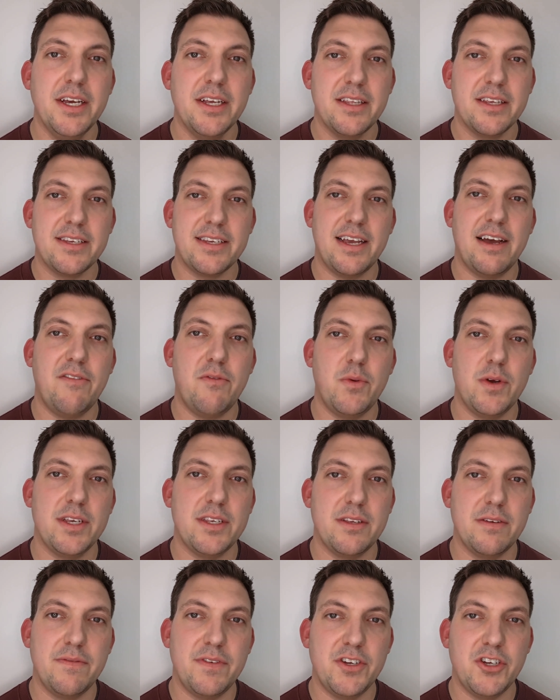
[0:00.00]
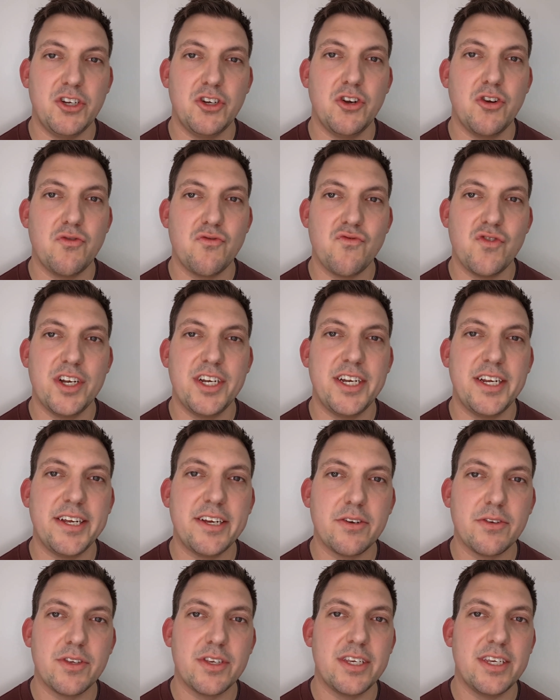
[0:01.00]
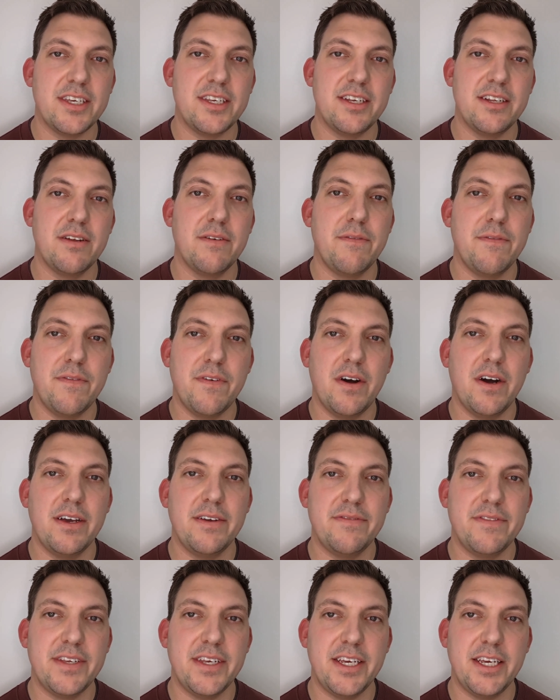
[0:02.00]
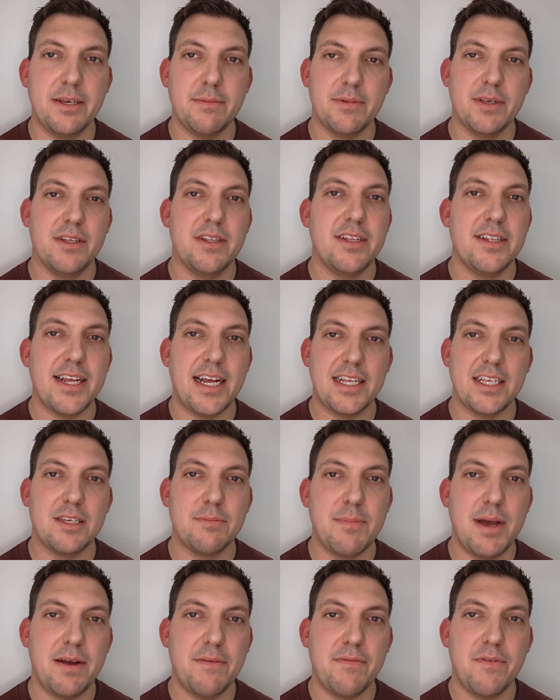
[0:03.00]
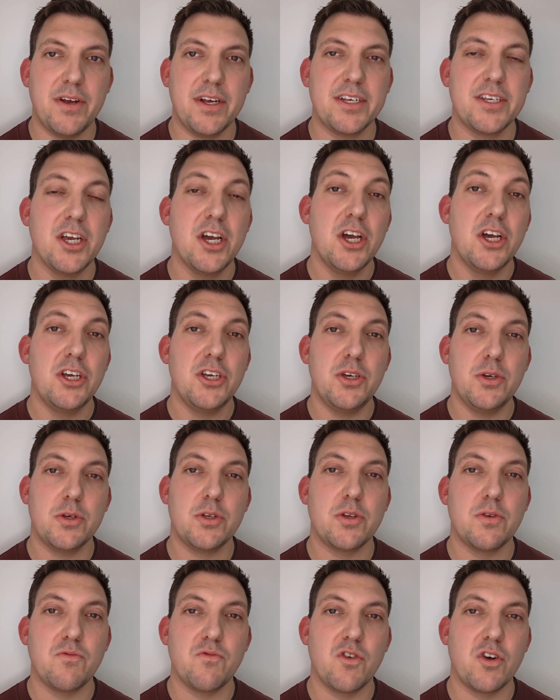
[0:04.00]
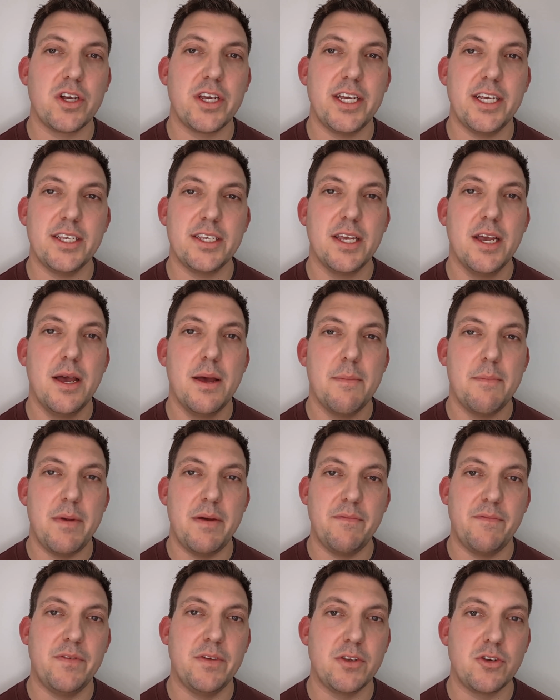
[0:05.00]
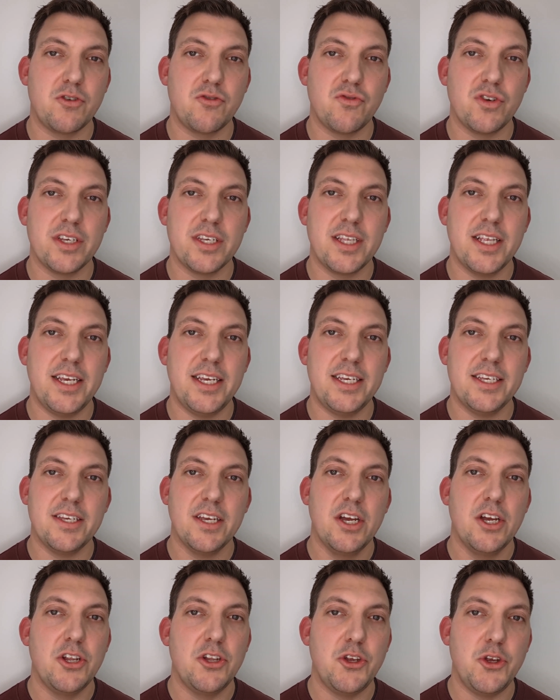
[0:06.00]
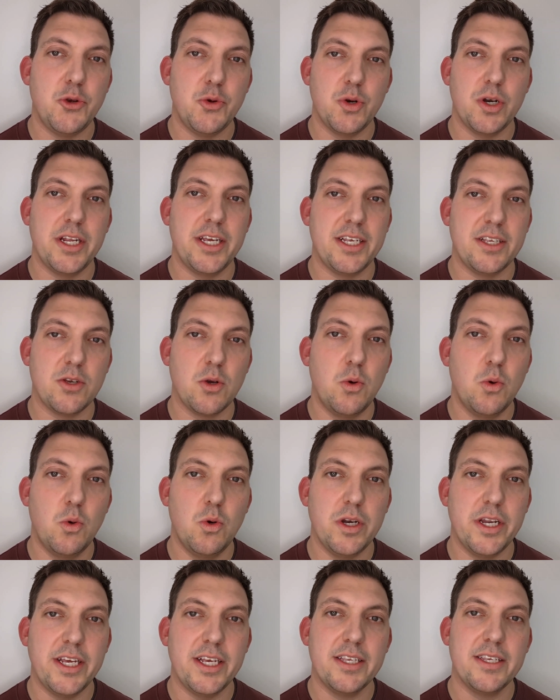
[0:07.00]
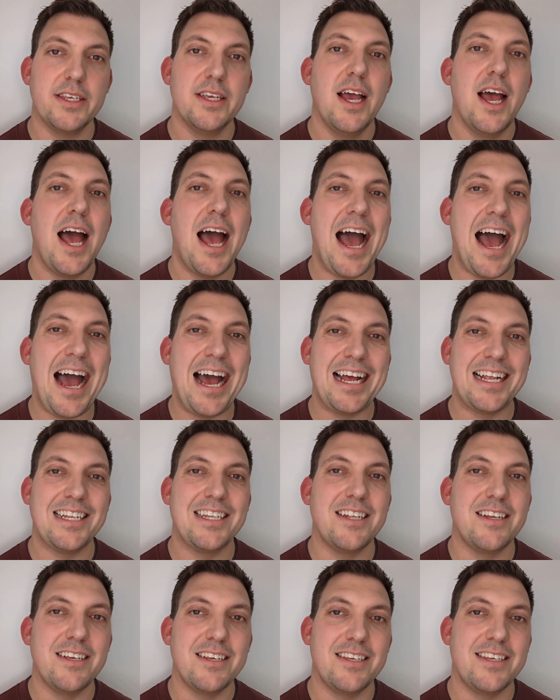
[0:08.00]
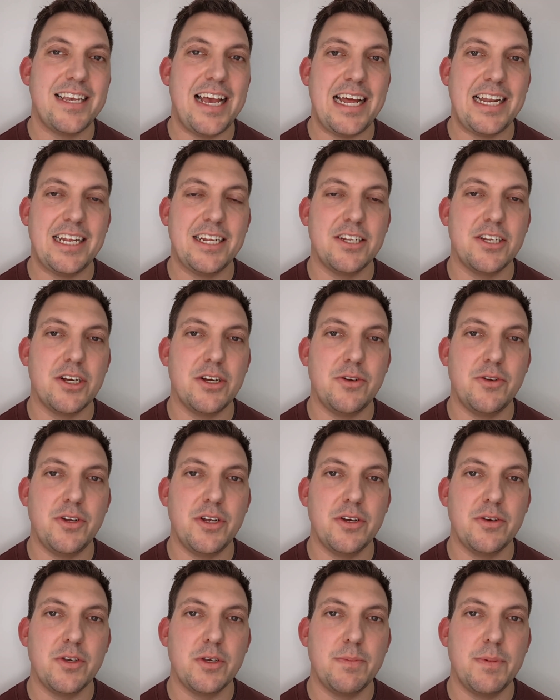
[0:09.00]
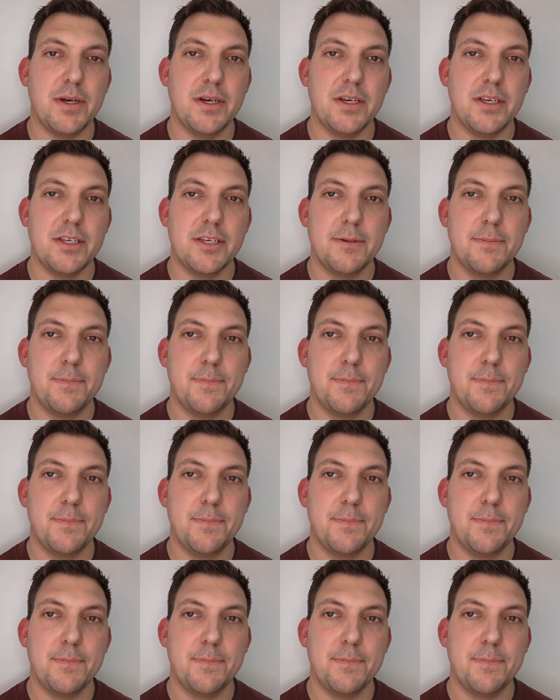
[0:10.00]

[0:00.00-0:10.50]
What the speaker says: The Southwest Division originally consisted of 5 teams: the Dallas Mavericks, Houston Rockets, Memphis Grizzlies, New Orleans Hornets, and the San Antonio Spurs.